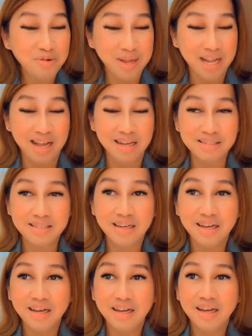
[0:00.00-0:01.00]
Oh my gosh.
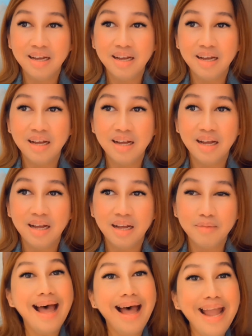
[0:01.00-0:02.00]

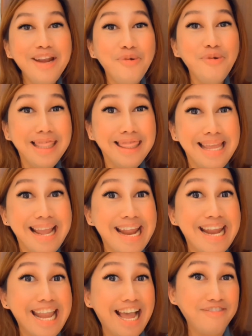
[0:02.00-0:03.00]
And one thing
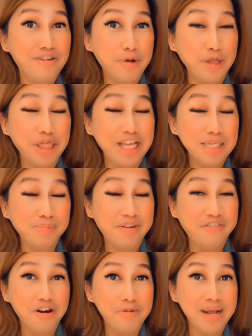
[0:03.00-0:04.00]
I love about this
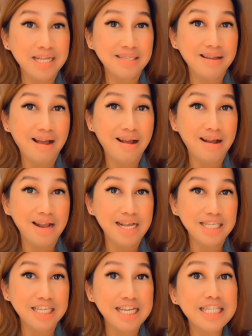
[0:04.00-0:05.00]
performance,
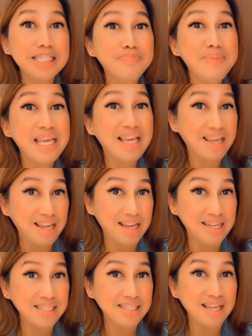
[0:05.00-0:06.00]
guys, it's
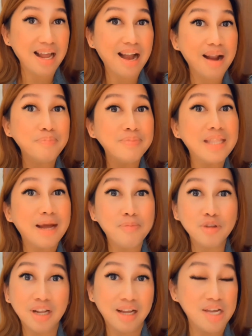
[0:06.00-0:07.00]
because ramdam
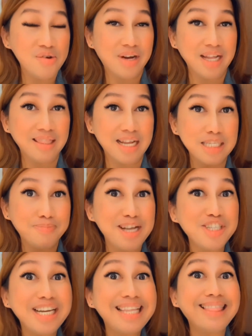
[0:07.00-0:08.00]
mo talaga yung kanta,
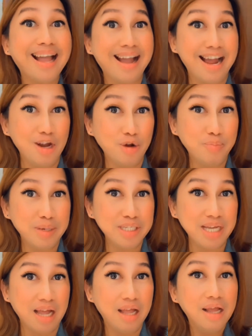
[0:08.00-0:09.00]
especially Tagalog pa siya.